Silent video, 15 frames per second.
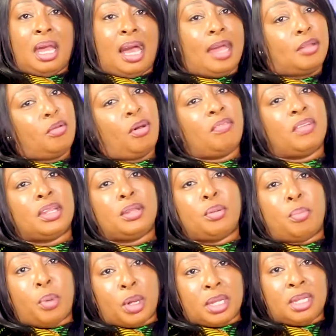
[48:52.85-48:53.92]
I don't have
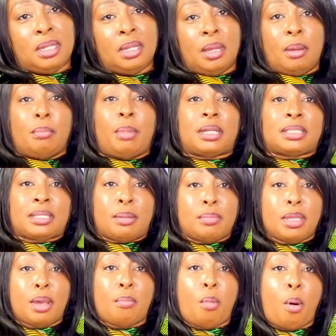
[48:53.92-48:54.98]
anybody
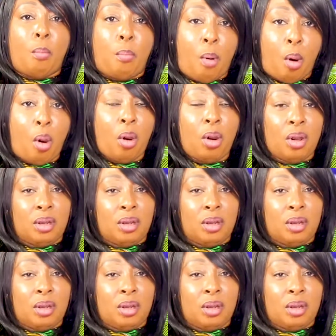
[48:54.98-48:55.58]
masemi emobo.